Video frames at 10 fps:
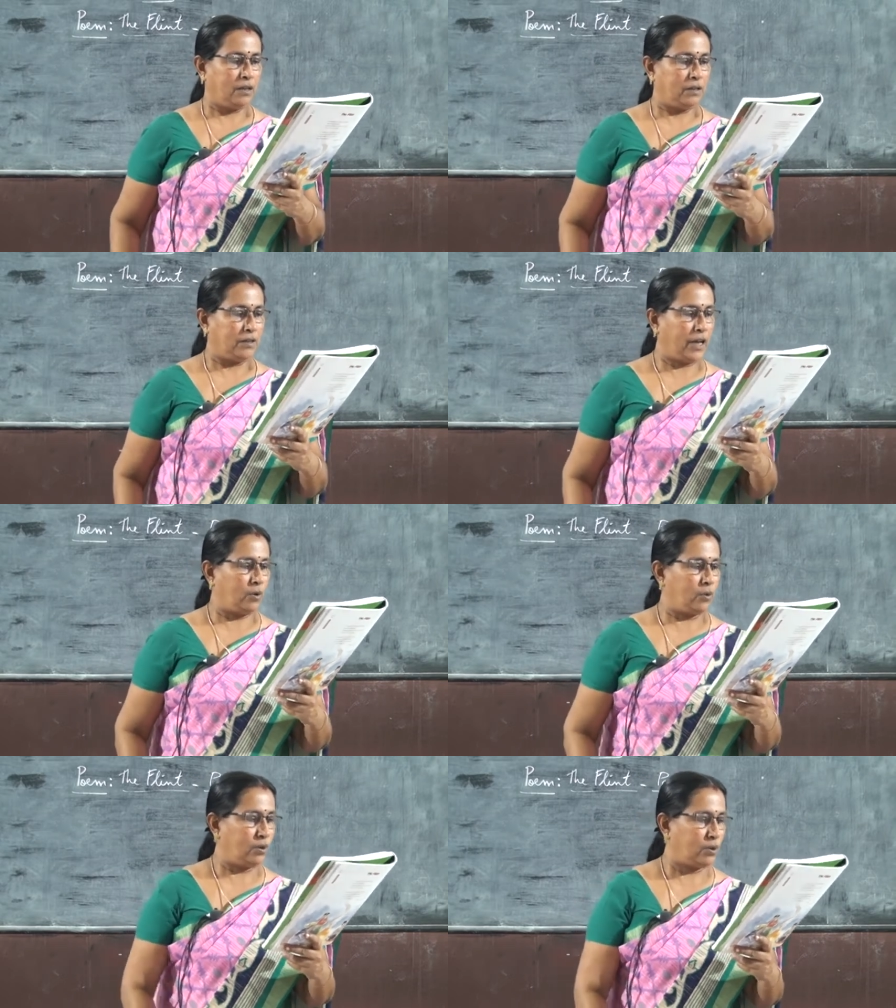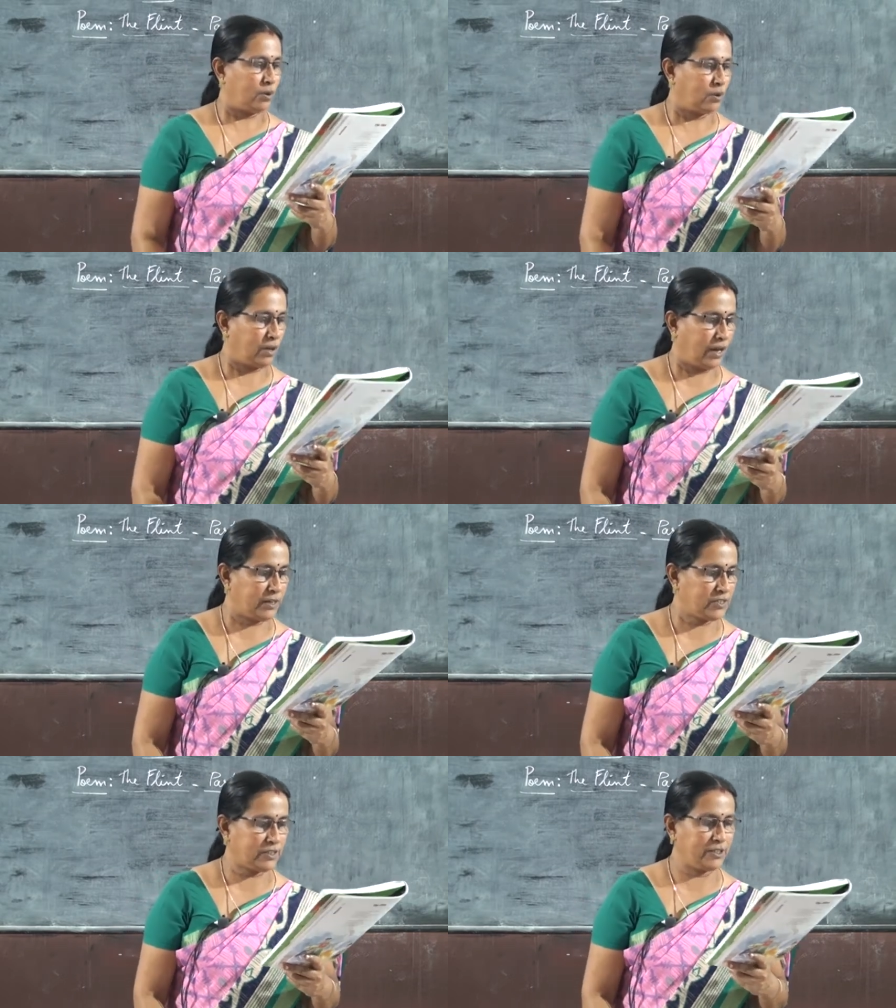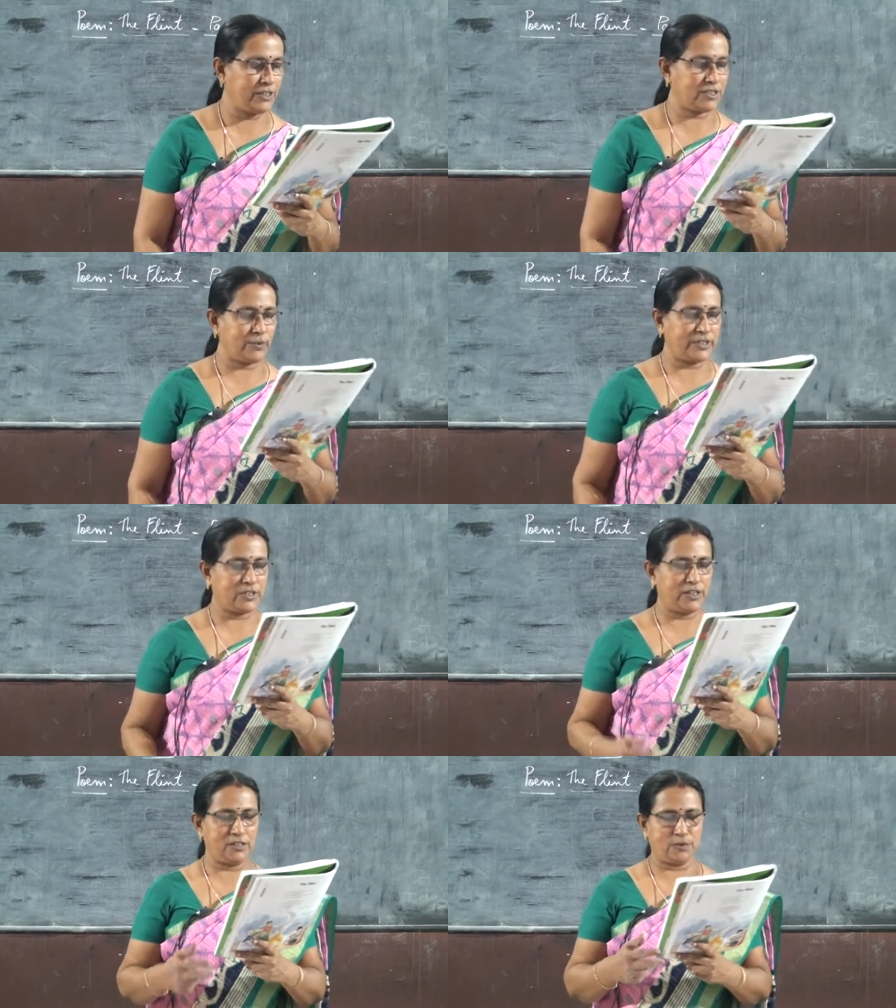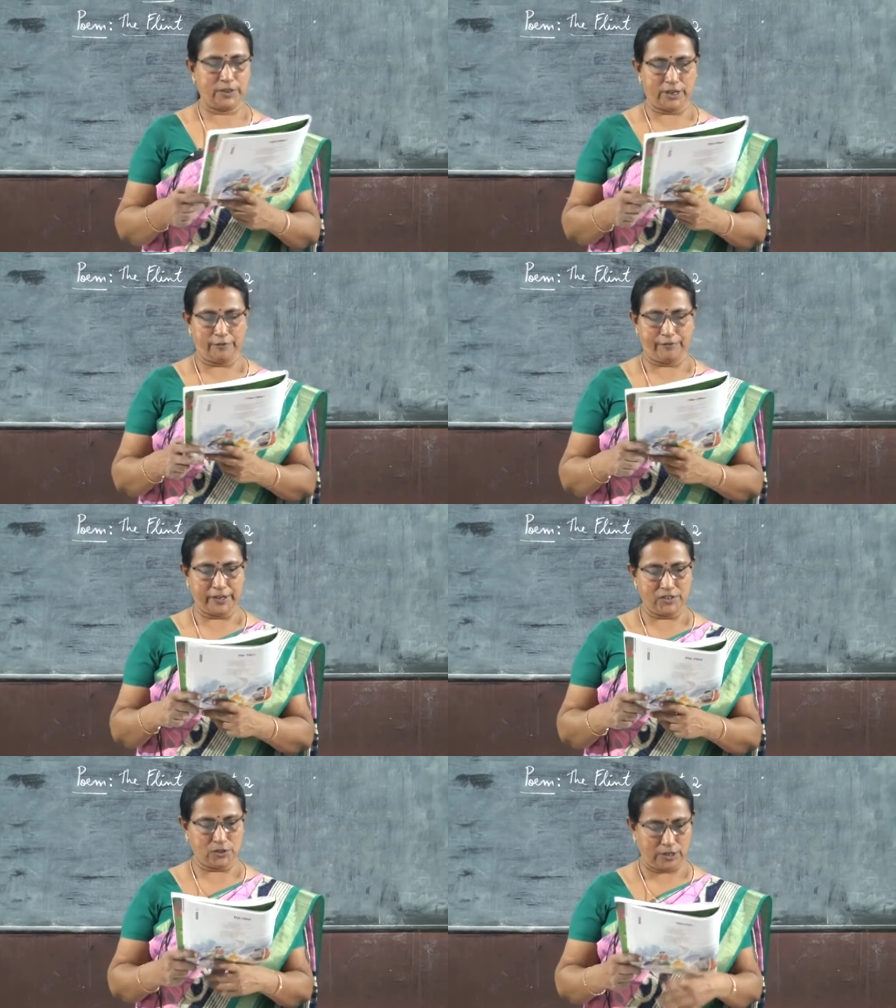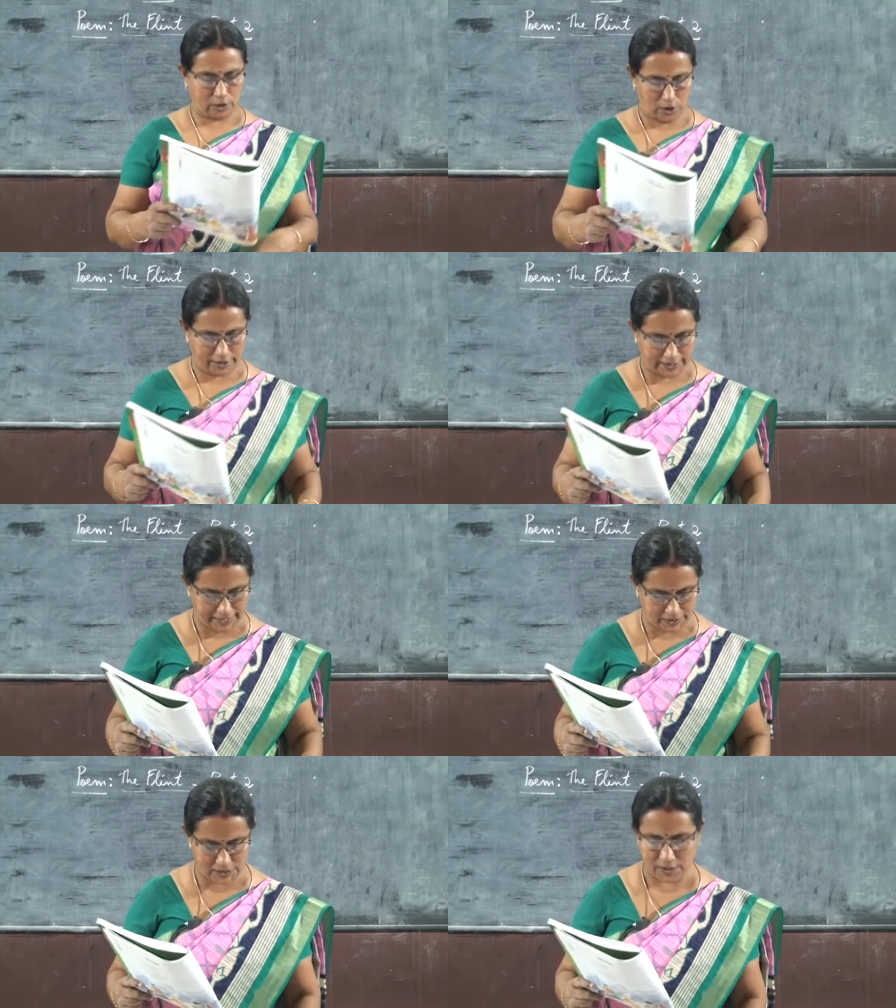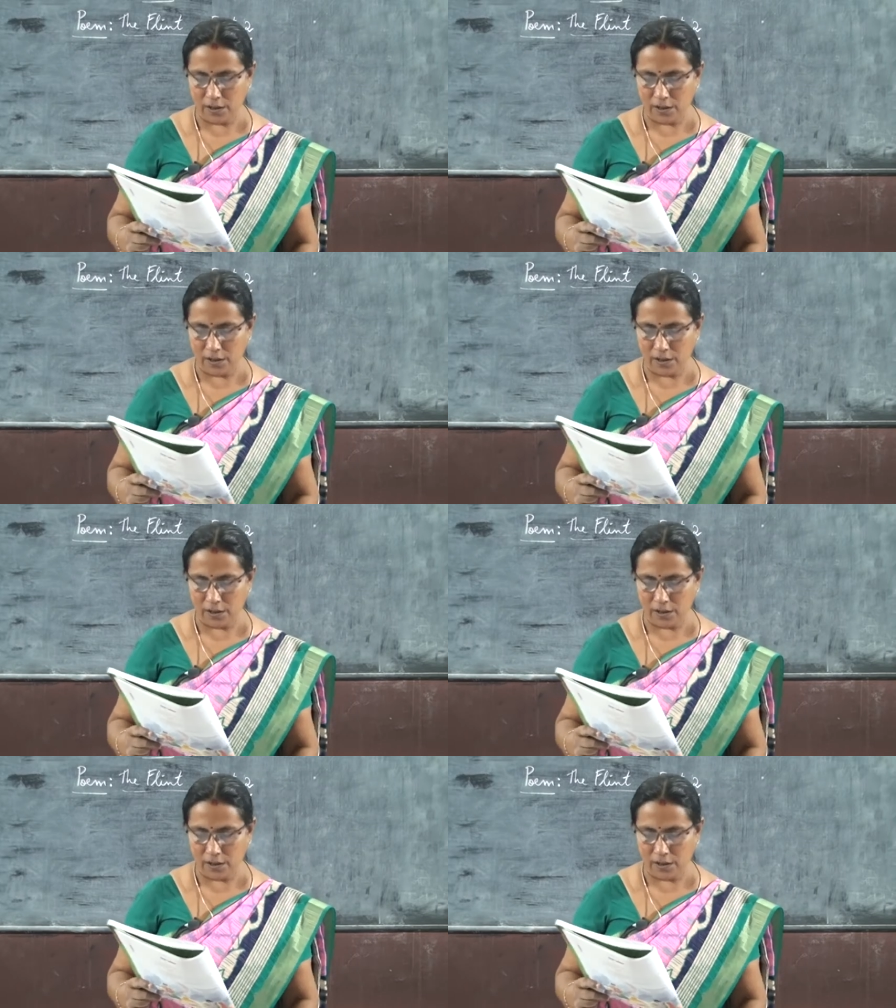Now answer these questions with reference to the context.